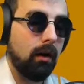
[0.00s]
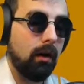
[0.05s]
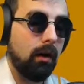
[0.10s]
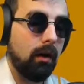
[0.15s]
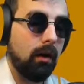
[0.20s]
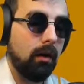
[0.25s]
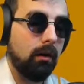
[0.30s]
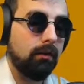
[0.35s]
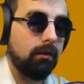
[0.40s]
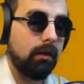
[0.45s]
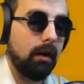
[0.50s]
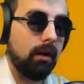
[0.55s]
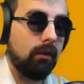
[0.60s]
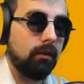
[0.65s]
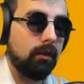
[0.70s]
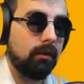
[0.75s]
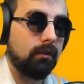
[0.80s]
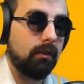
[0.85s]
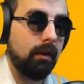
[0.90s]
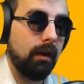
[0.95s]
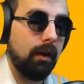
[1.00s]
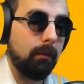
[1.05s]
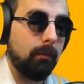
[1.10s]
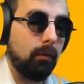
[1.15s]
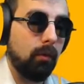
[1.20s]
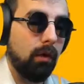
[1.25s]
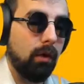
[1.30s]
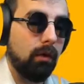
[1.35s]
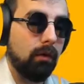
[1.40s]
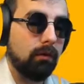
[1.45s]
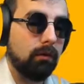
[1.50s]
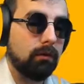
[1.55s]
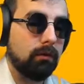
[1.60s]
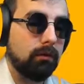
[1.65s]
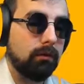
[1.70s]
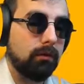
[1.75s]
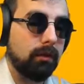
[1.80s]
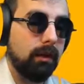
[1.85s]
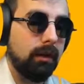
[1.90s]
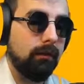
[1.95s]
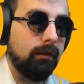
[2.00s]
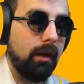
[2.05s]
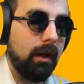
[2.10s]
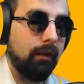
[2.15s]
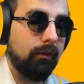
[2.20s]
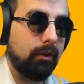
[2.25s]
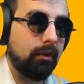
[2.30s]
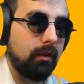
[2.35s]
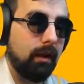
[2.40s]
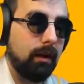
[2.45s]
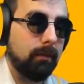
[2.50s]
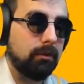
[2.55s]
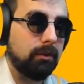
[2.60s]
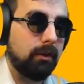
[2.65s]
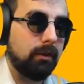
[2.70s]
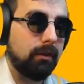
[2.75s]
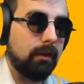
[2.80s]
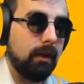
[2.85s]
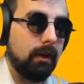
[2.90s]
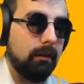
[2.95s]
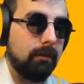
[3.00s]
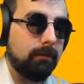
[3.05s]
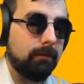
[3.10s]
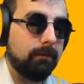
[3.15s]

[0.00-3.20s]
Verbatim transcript: Hunt down on time. Whoa. We even have a time slot now?